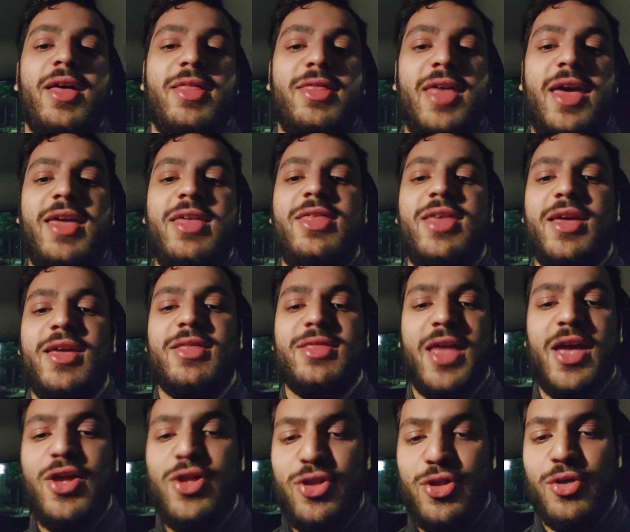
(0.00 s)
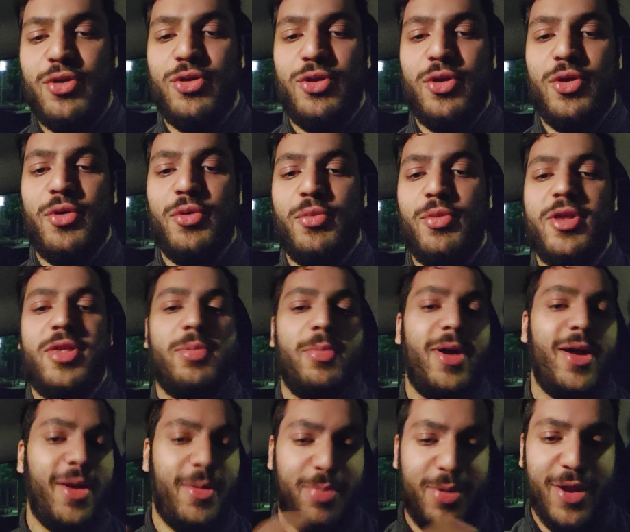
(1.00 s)
they think they should do, which
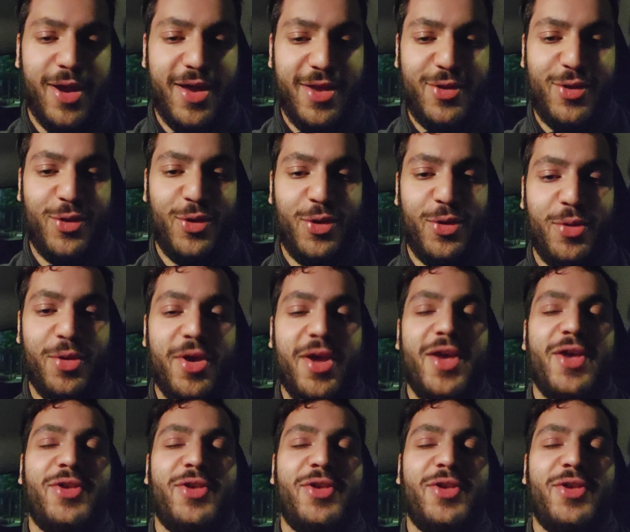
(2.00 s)
might apply to you.